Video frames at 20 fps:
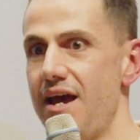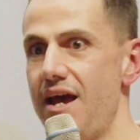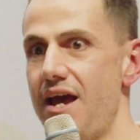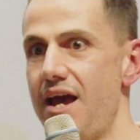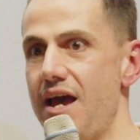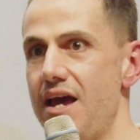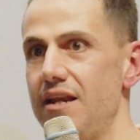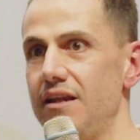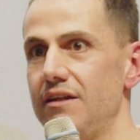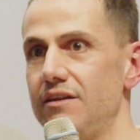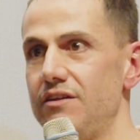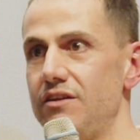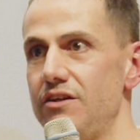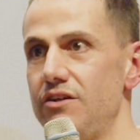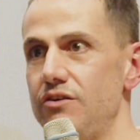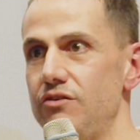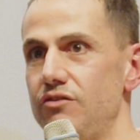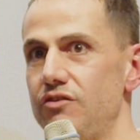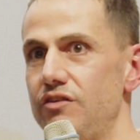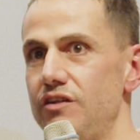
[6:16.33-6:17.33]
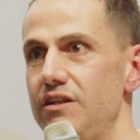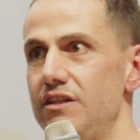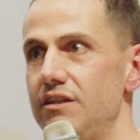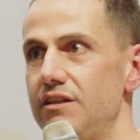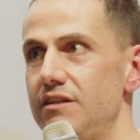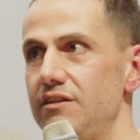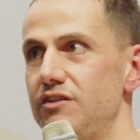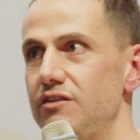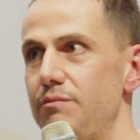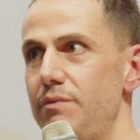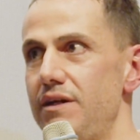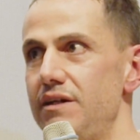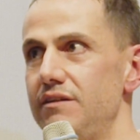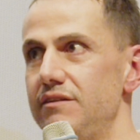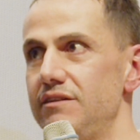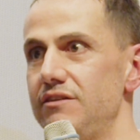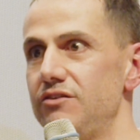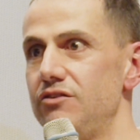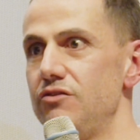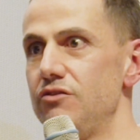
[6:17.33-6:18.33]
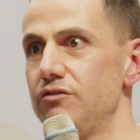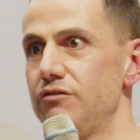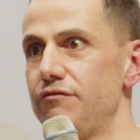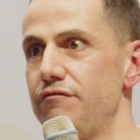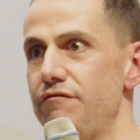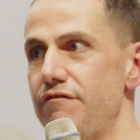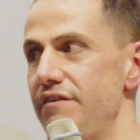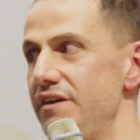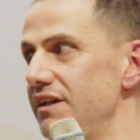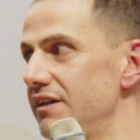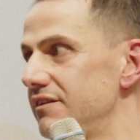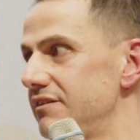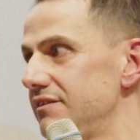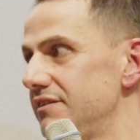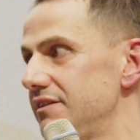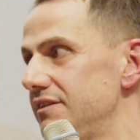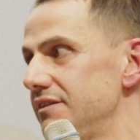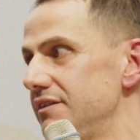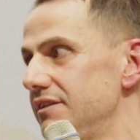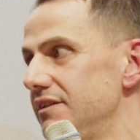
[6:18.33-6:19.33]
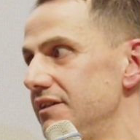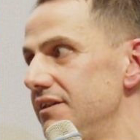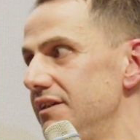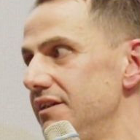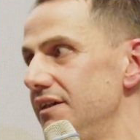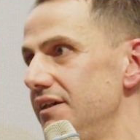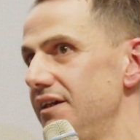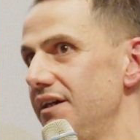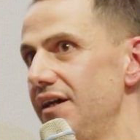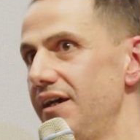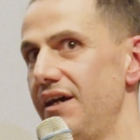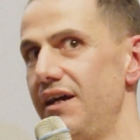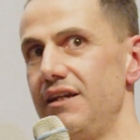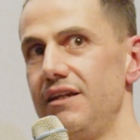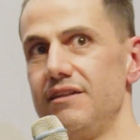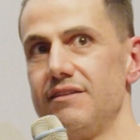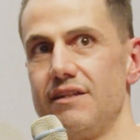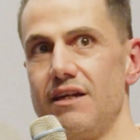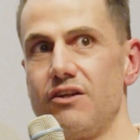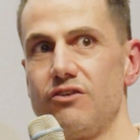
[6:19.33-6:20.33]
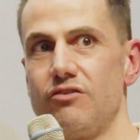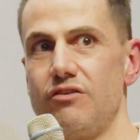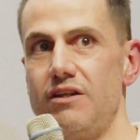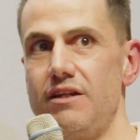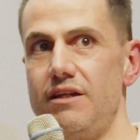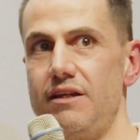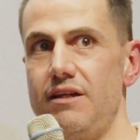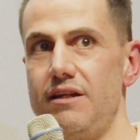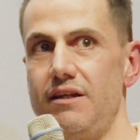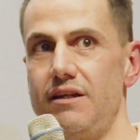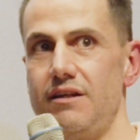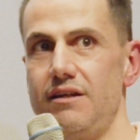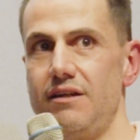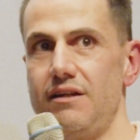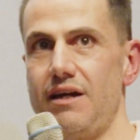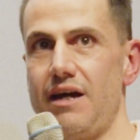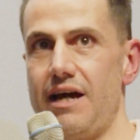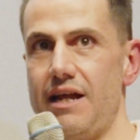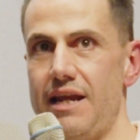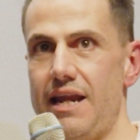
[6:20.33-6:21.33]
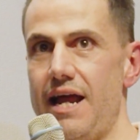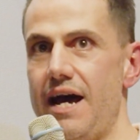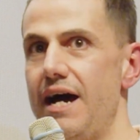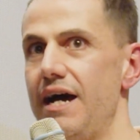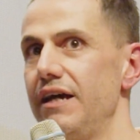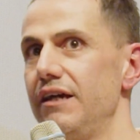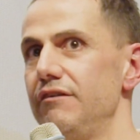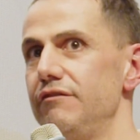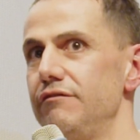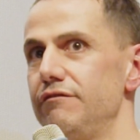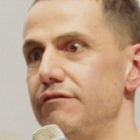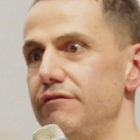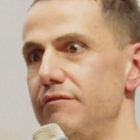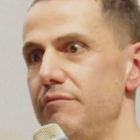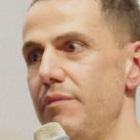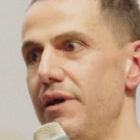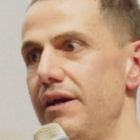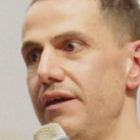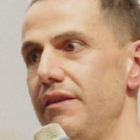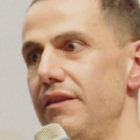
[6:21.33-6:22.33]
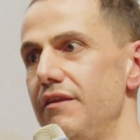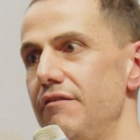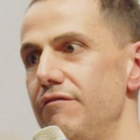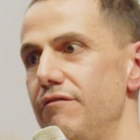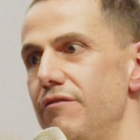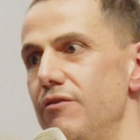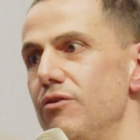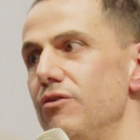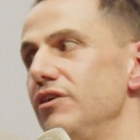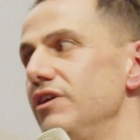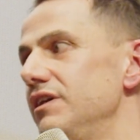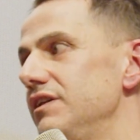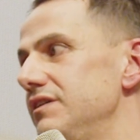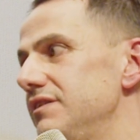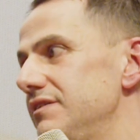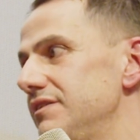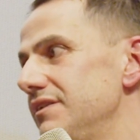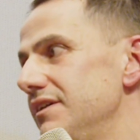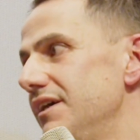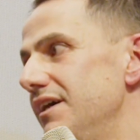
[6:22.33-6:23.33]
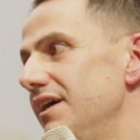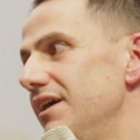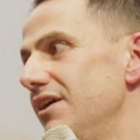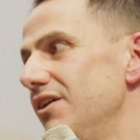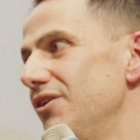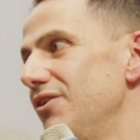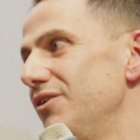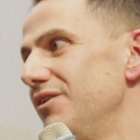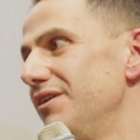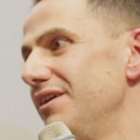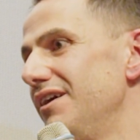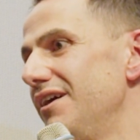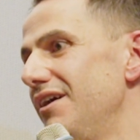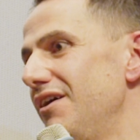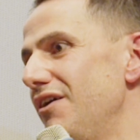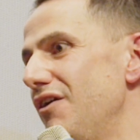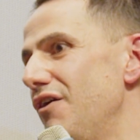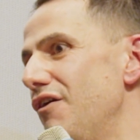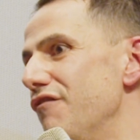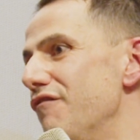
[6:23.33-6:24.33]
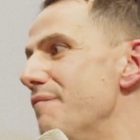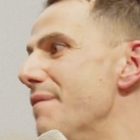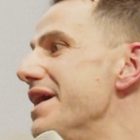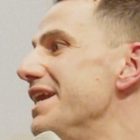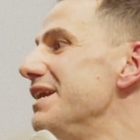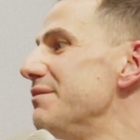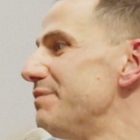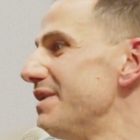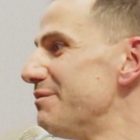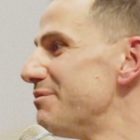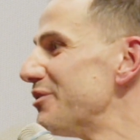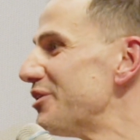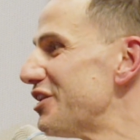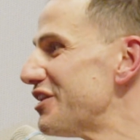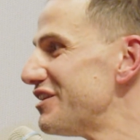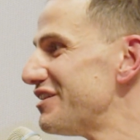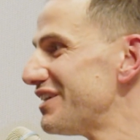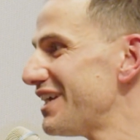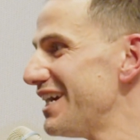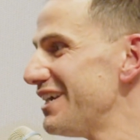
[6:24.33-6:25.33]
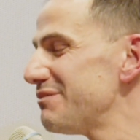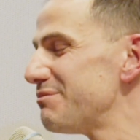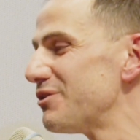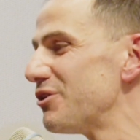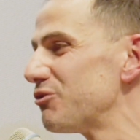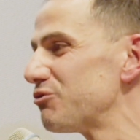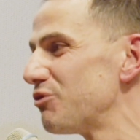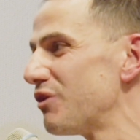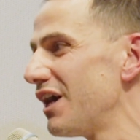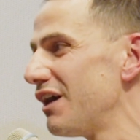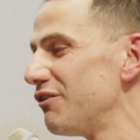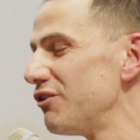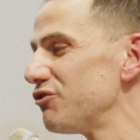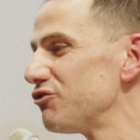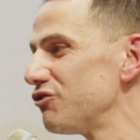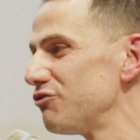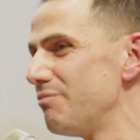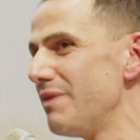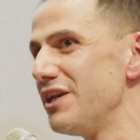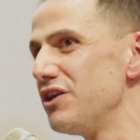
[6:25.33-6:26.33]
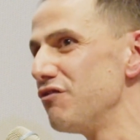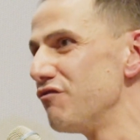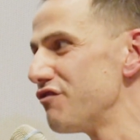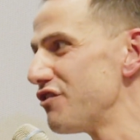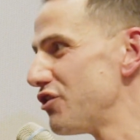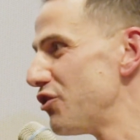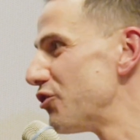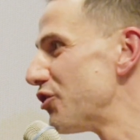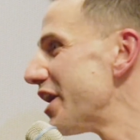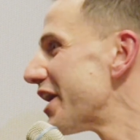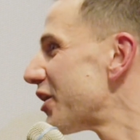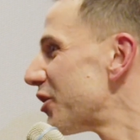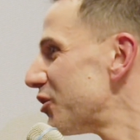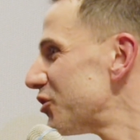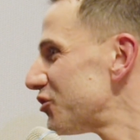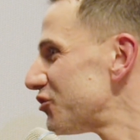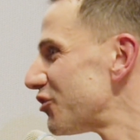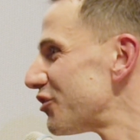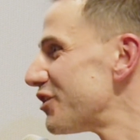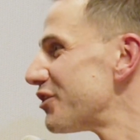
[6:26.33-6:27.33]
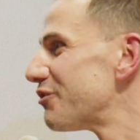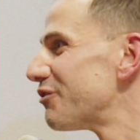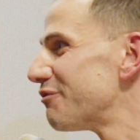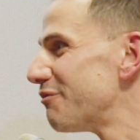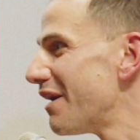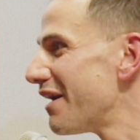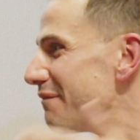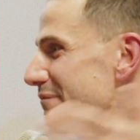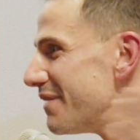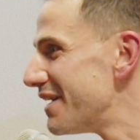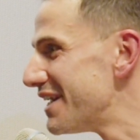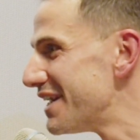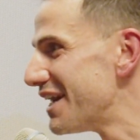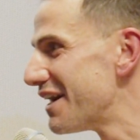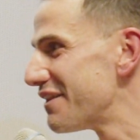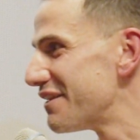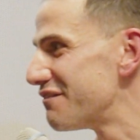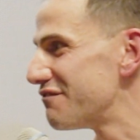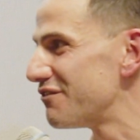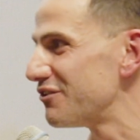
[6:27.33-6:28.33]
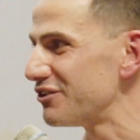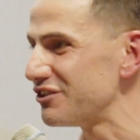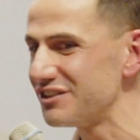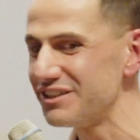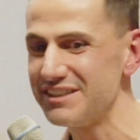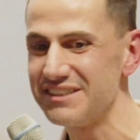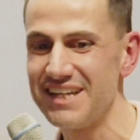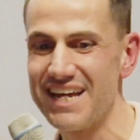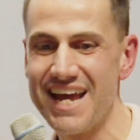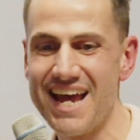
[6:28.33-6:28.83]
and you see that this space is not fixed, and it's actually alive by the voice of many people in this case, because we have also many of your records, so there were many other voices,